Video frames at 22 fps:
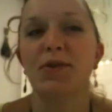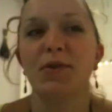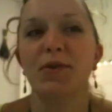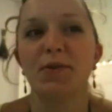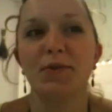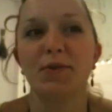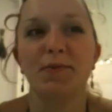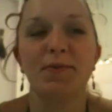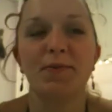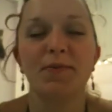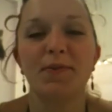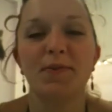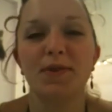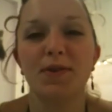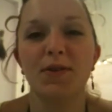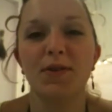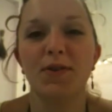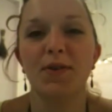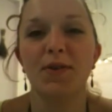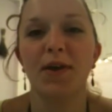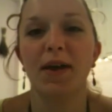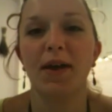you
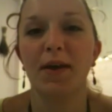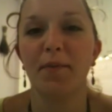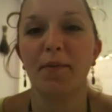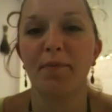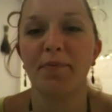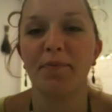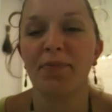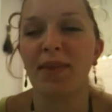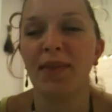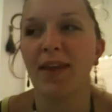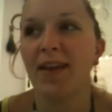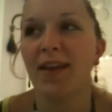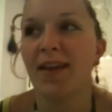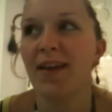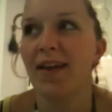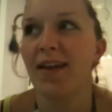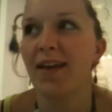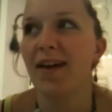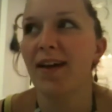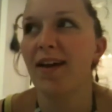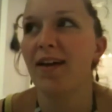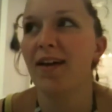to him
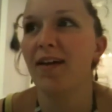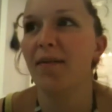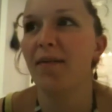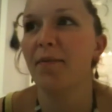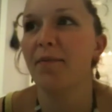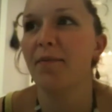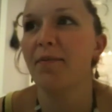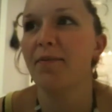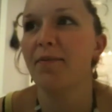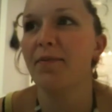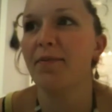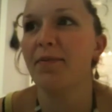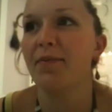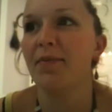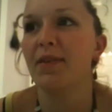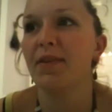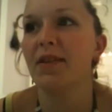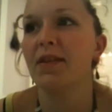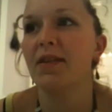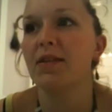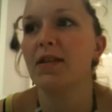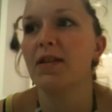
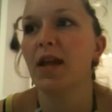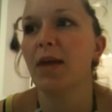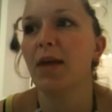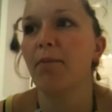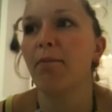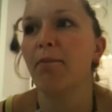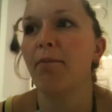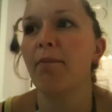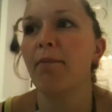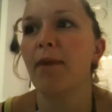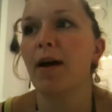with his name.